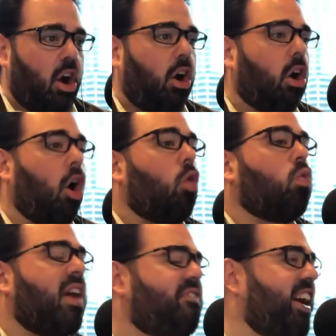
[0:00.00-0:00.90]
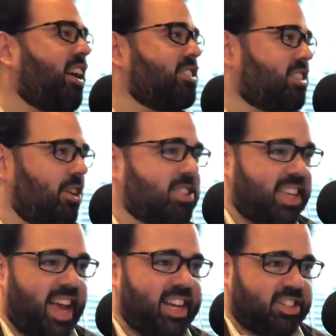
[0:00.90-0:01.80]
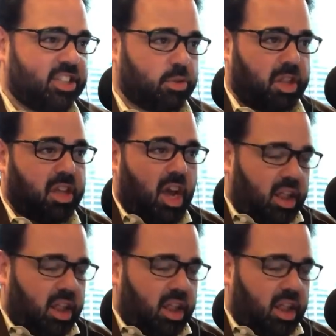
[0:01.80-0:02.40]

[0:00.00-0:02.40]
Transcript: her horrific associations with,